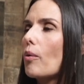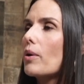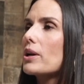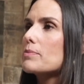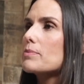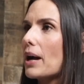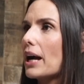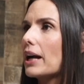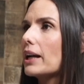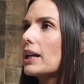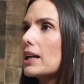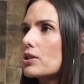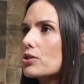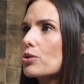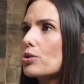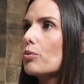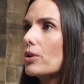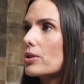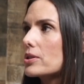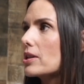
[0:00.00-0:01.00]
back in
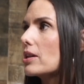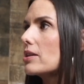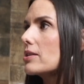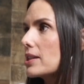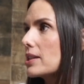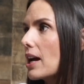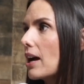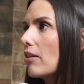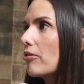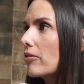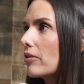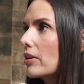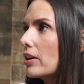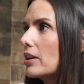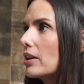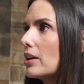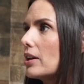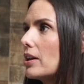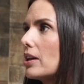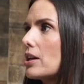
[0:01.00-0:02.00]
towards ourselves.
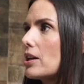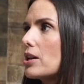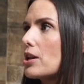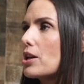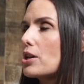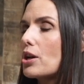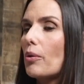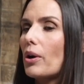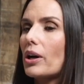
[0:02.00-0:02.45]
You know,